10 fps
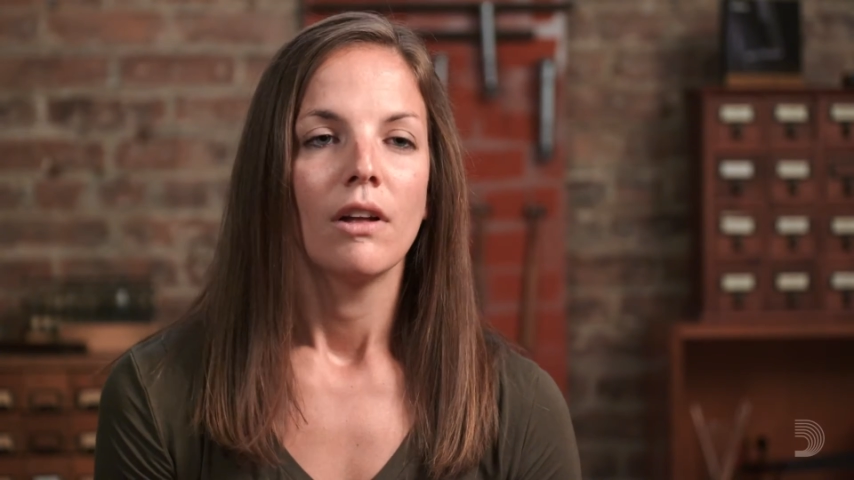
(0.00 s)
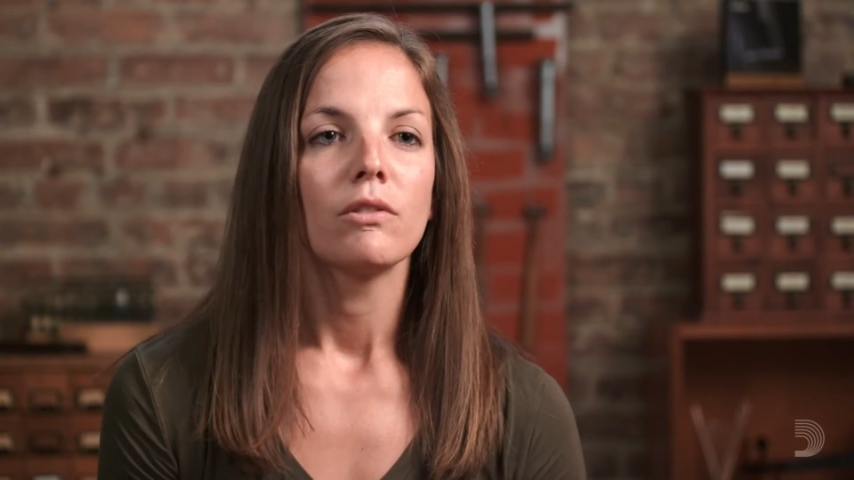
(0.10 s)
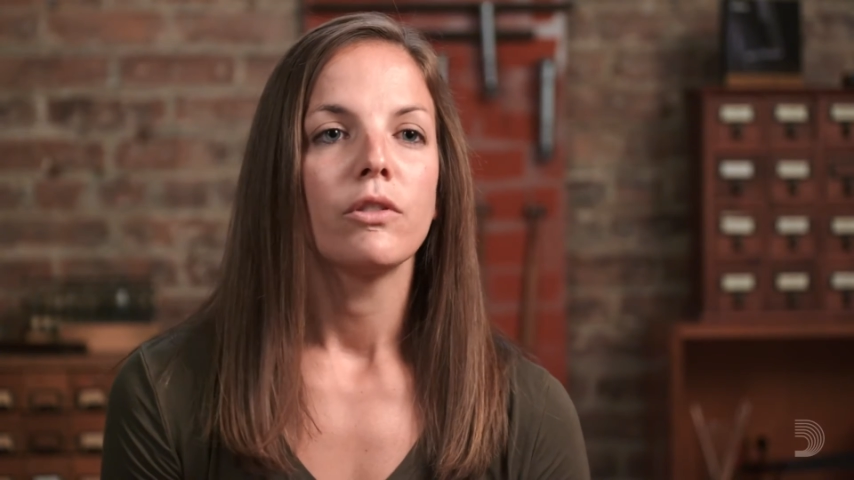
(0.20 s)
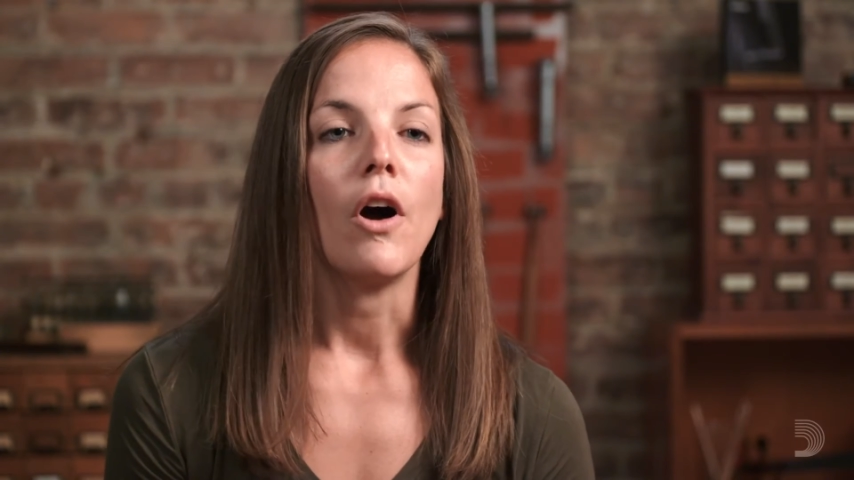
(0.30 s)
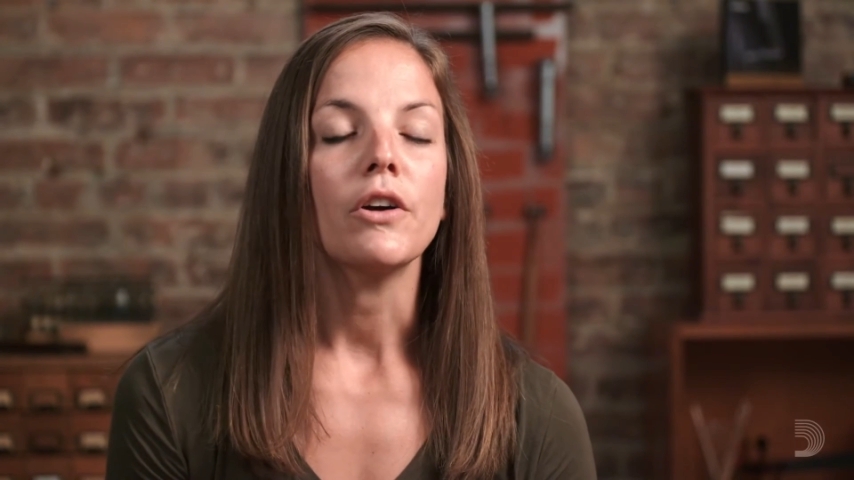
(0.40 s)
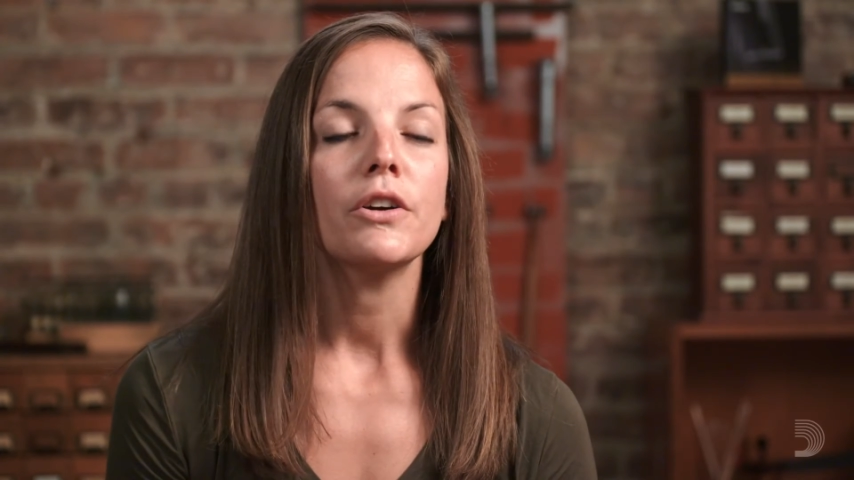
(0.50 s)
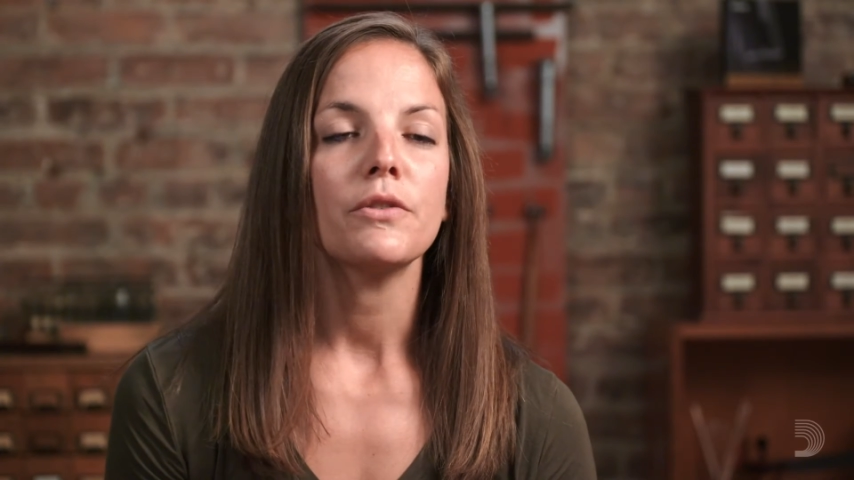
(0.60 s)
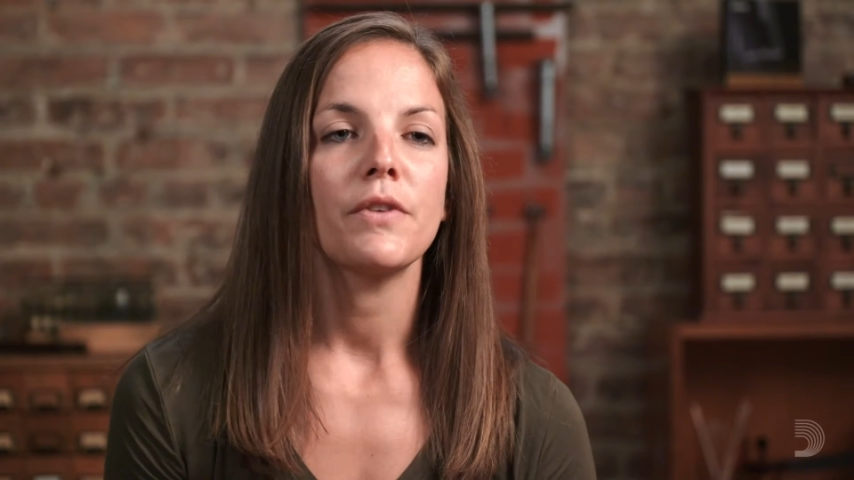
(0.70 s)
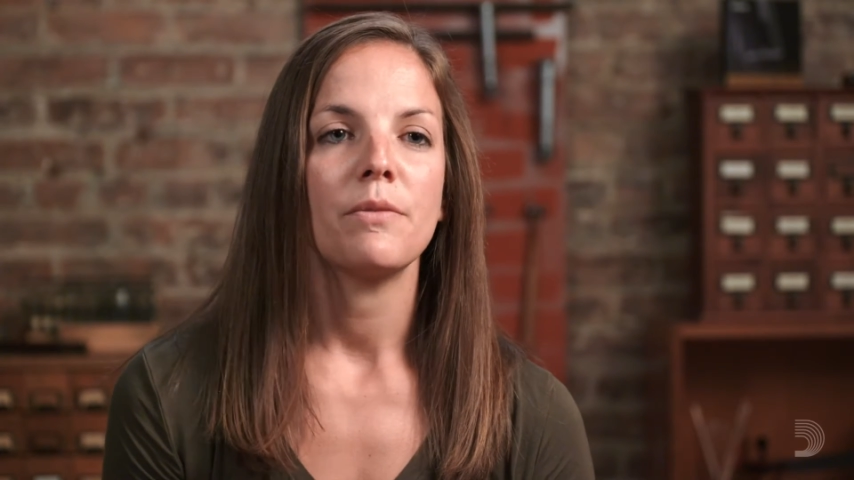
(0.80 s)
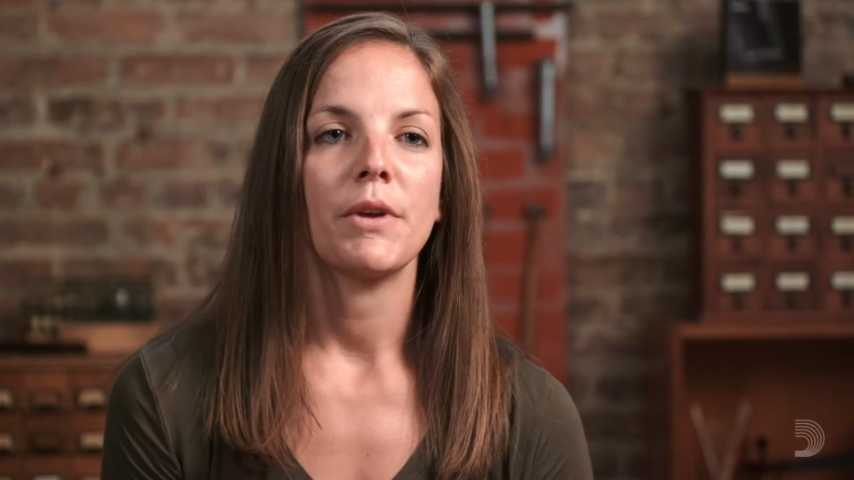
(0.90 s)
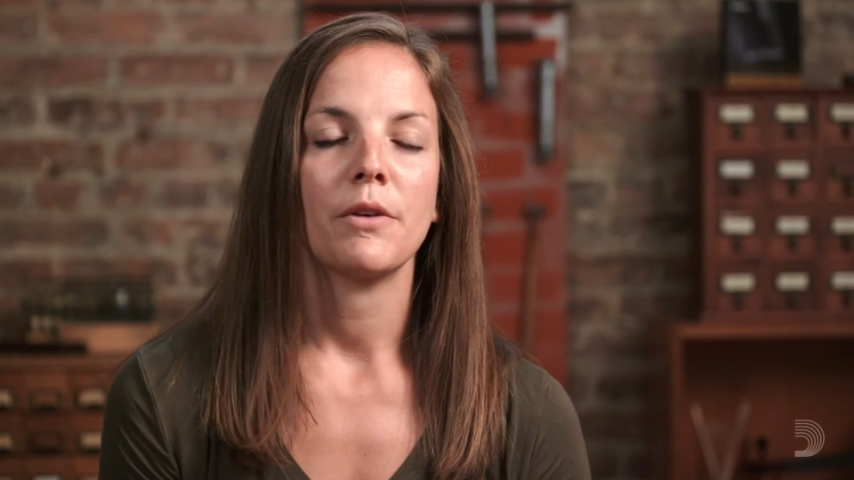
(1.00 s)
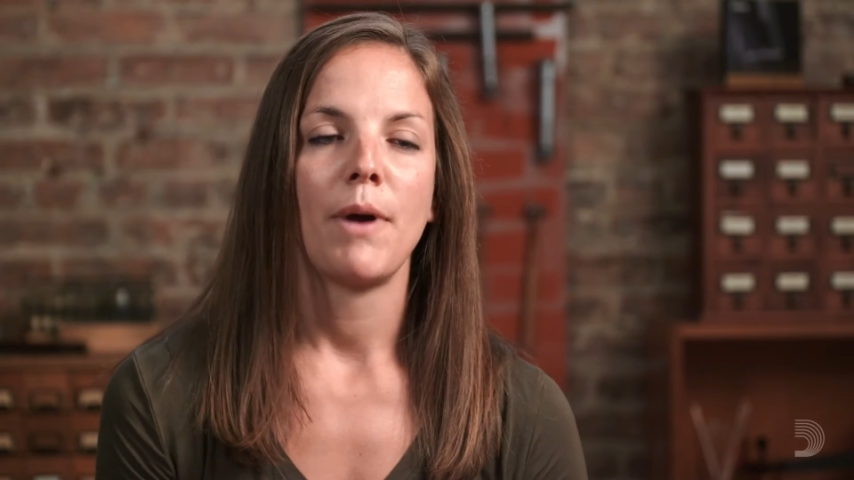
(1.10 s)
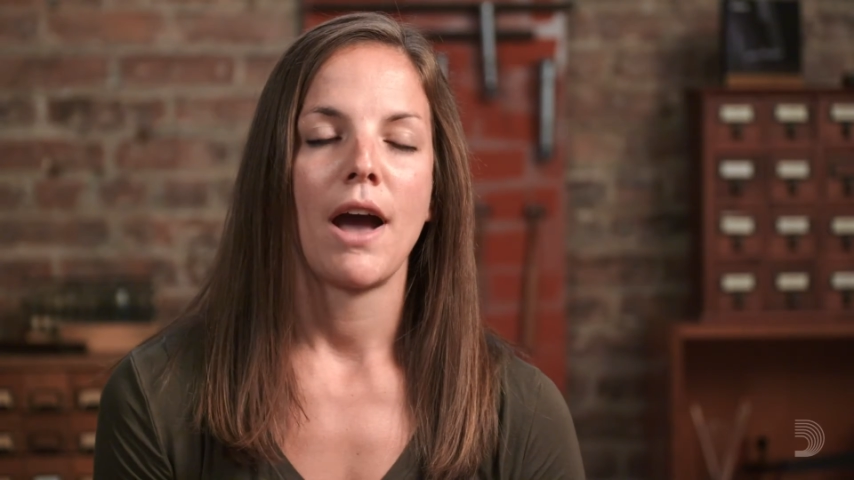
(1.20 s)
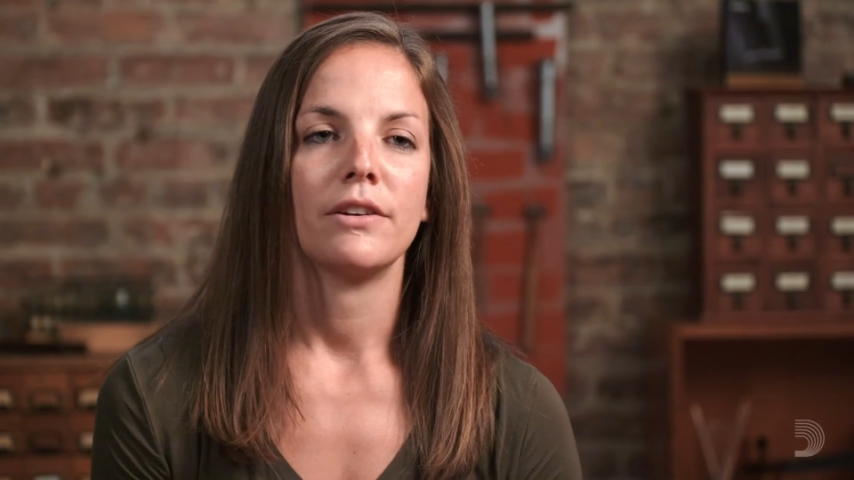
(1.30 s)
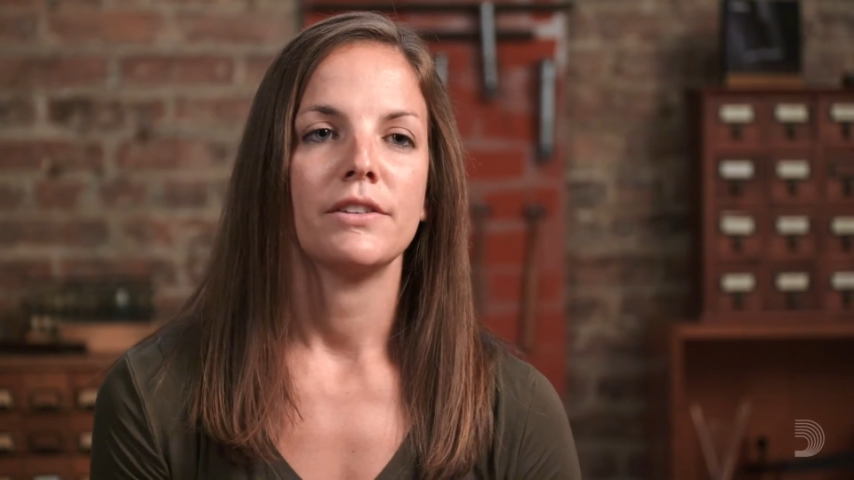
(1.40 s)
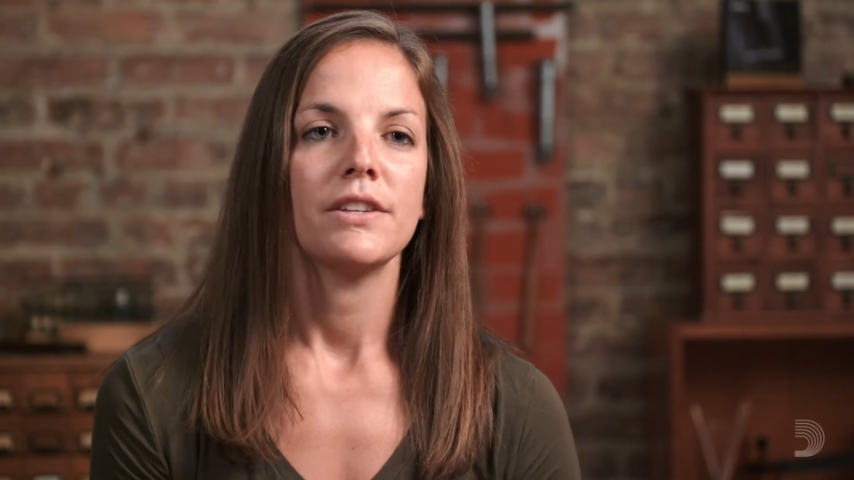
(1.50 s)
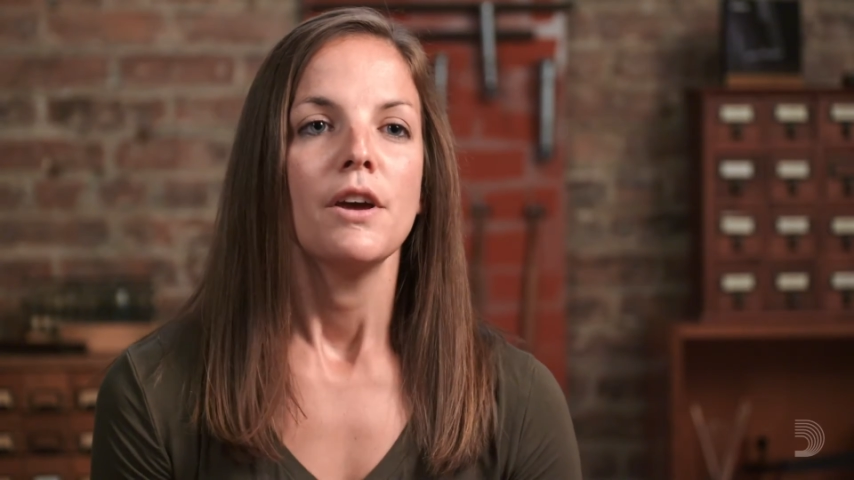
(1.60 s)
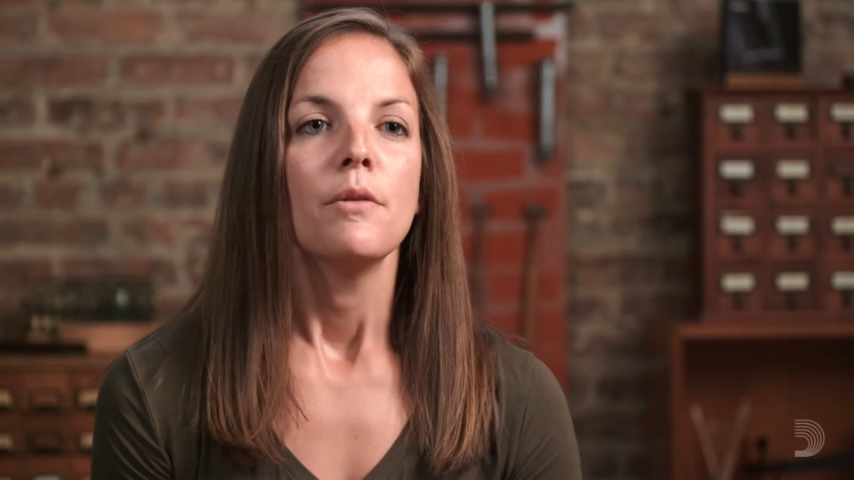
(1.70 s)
Longer rhythmic patterns